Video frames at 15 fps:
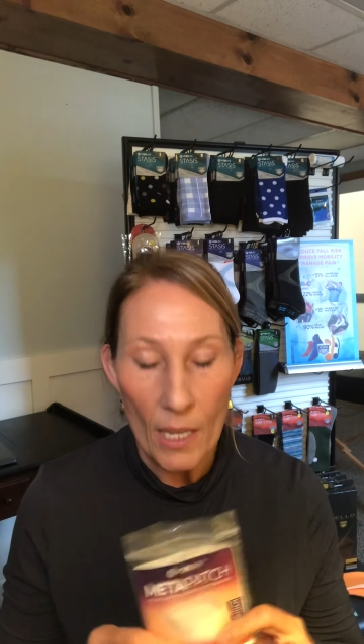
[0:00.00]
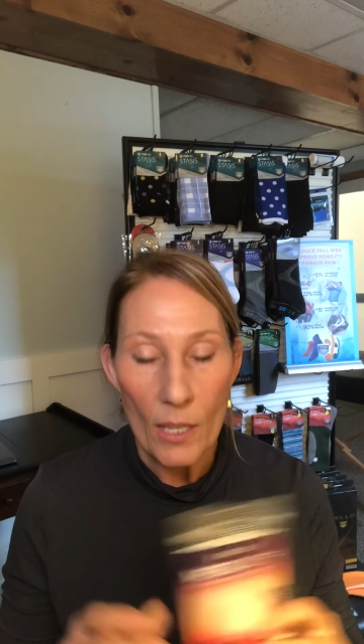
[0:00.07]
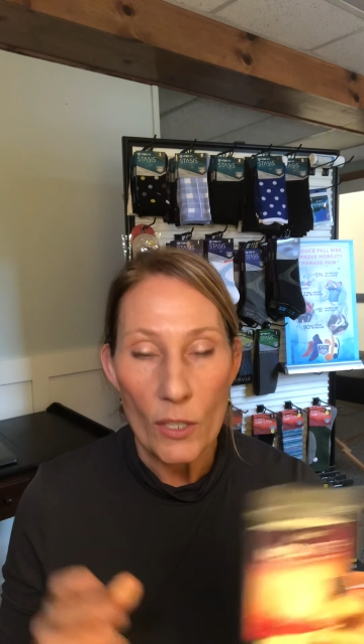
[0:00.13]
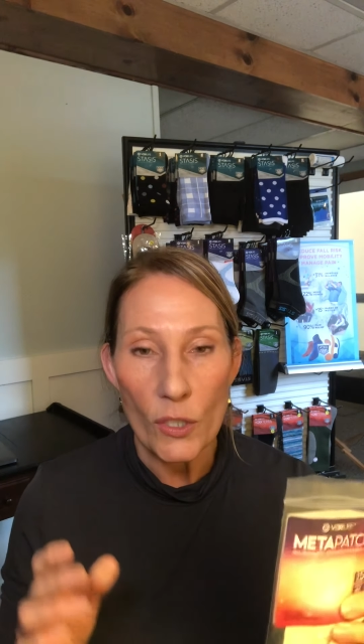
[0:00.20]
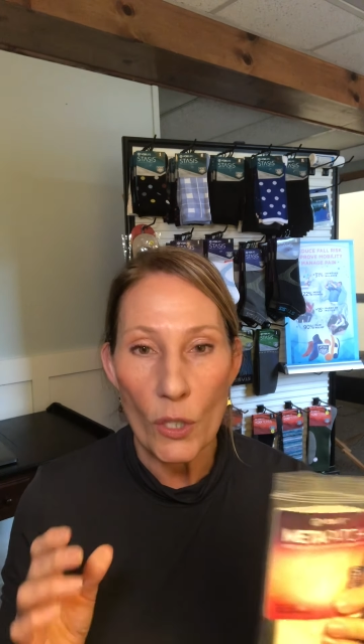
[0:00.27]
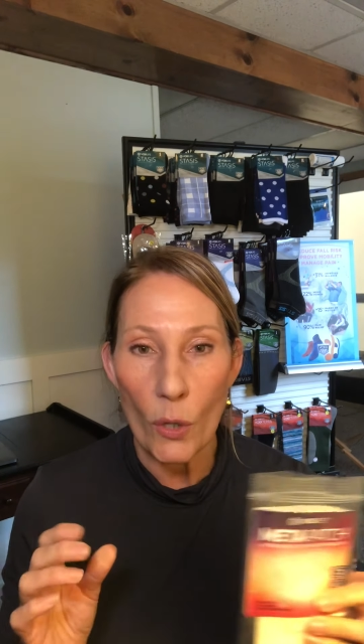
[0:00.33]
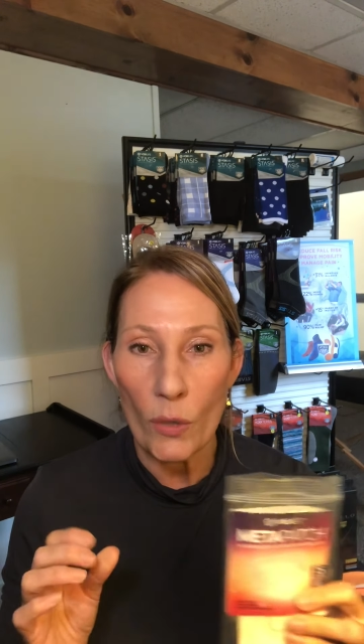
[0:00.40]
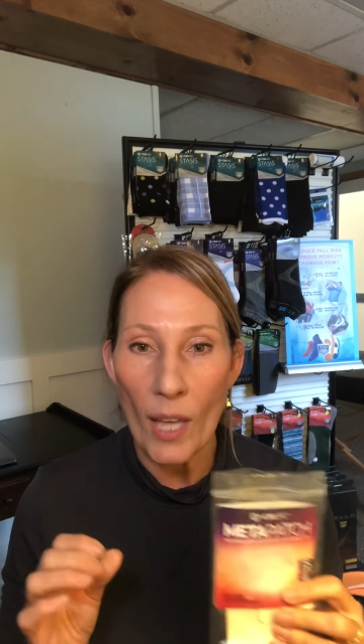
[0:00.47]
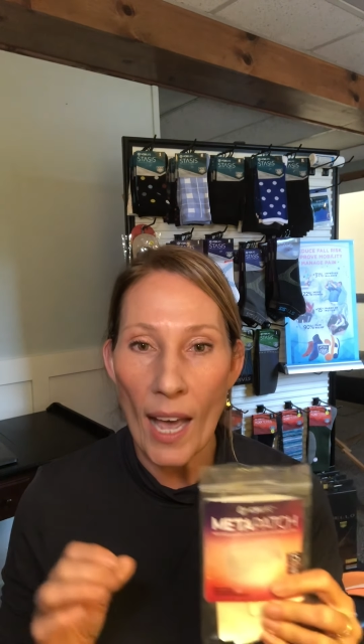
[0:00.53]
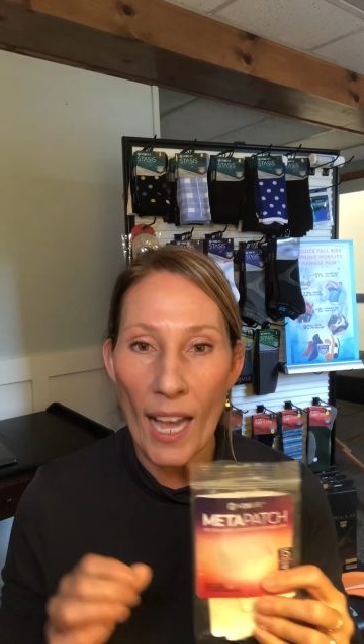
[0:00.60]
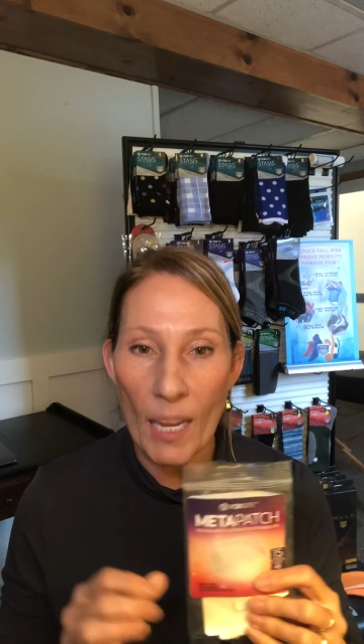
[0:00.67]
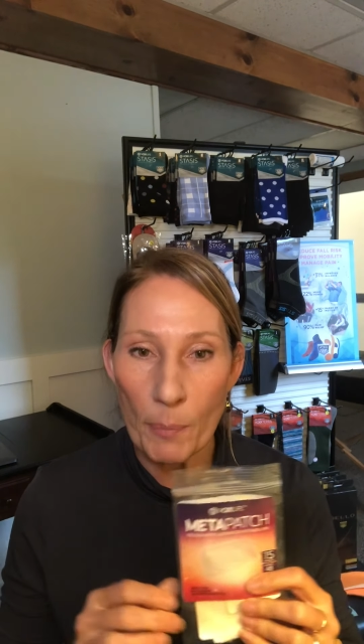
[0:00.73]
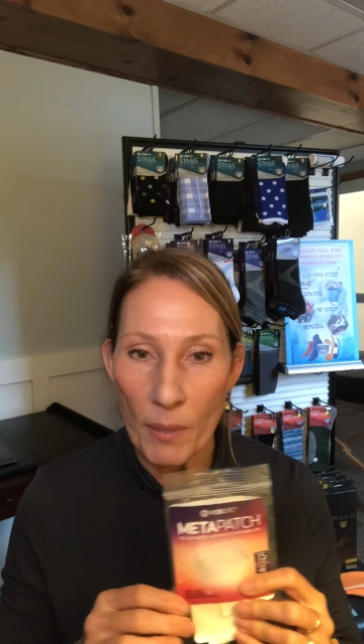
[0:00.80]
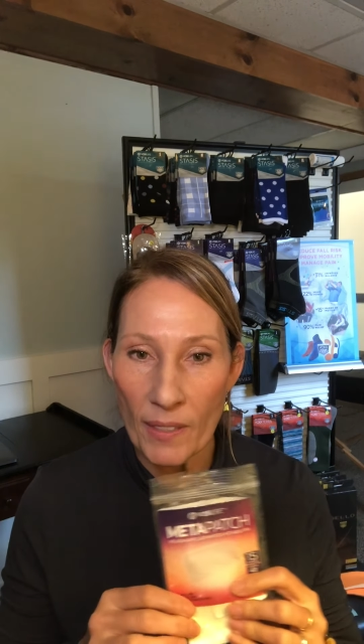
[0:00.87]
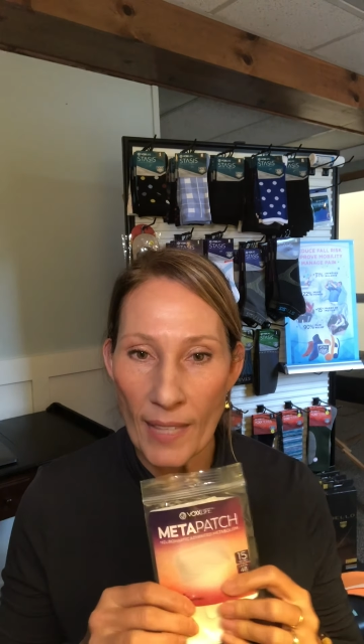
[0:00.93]
So the
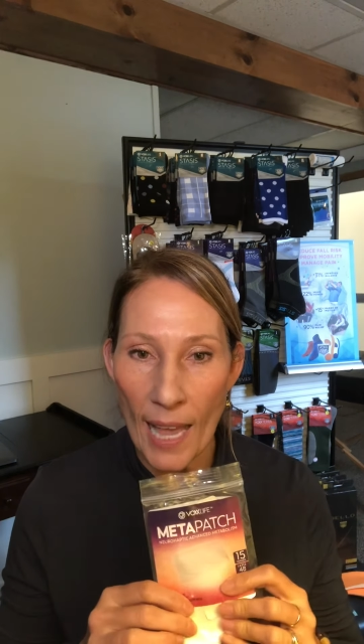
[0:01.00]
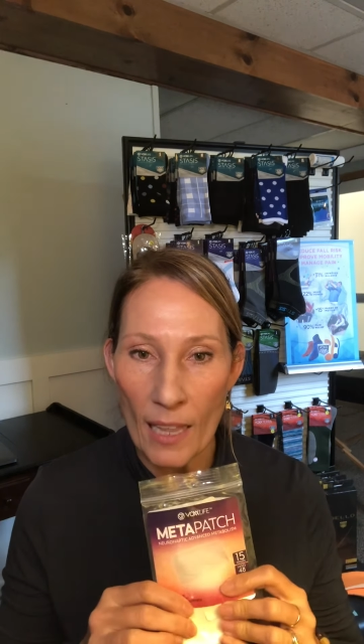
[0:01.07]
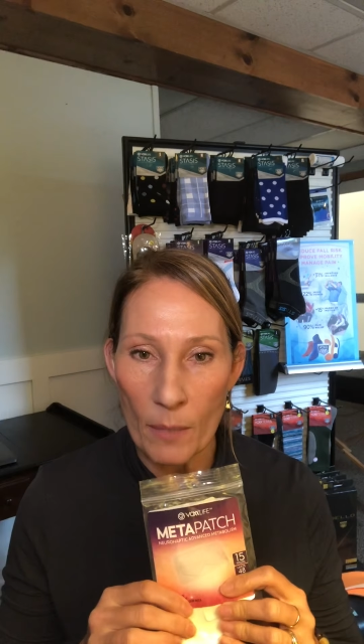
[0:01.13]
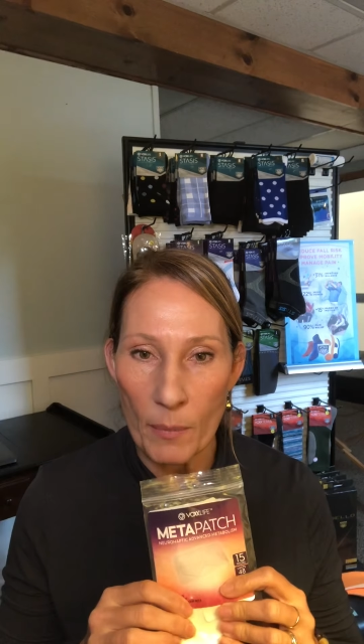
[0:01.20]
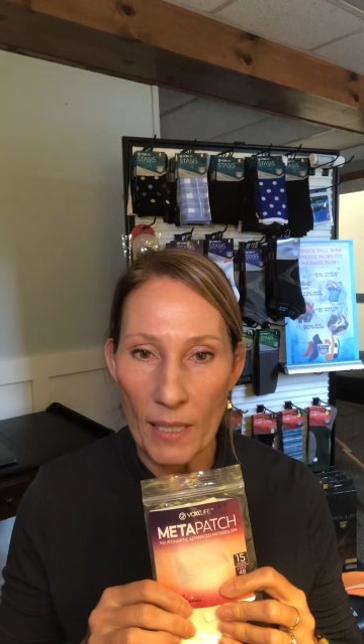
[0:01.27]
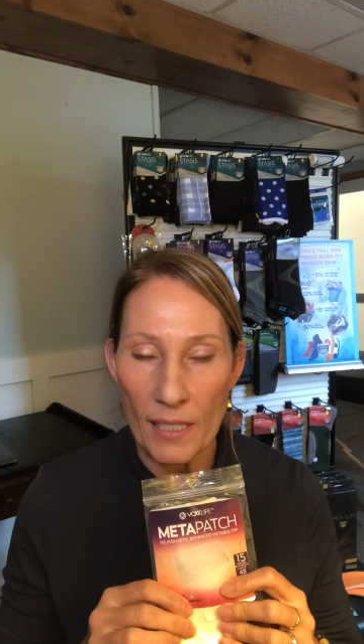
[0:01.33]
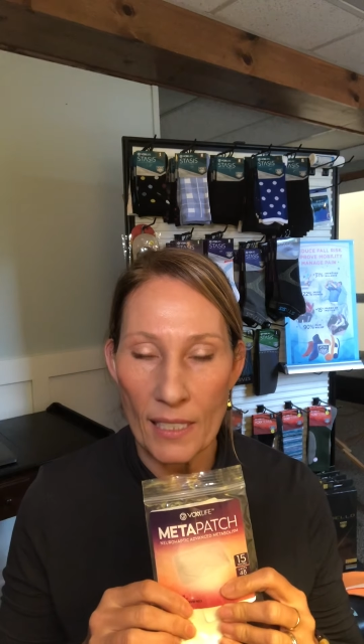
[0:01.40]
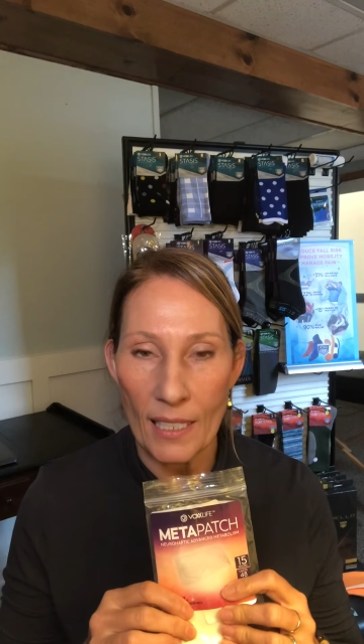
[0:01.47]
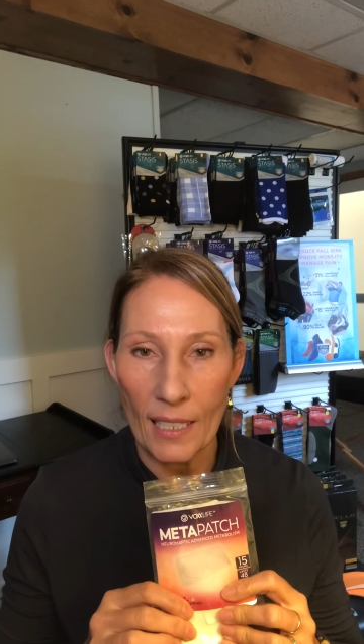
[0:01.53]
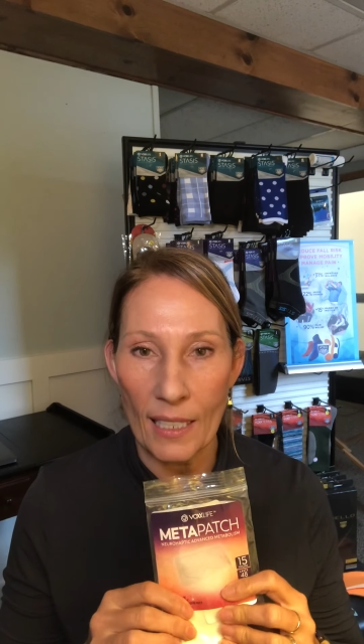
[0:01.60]
hypothalamus